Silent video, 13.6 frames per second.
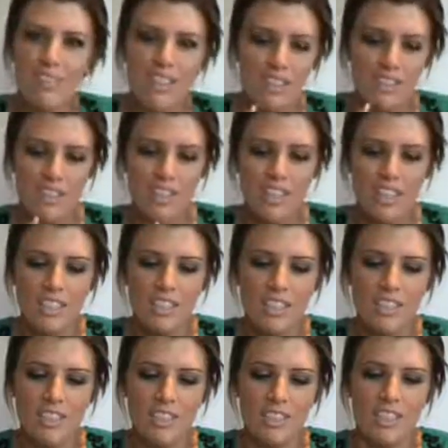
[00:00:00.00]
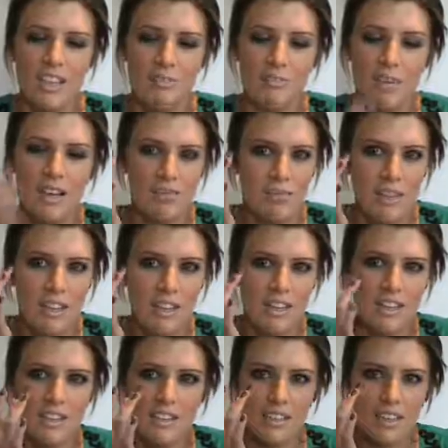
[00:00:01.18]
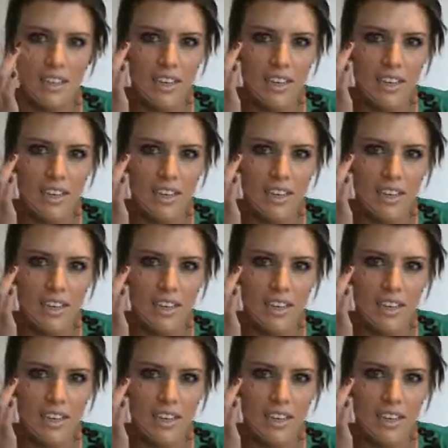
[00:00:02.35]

So you can just use that by applying it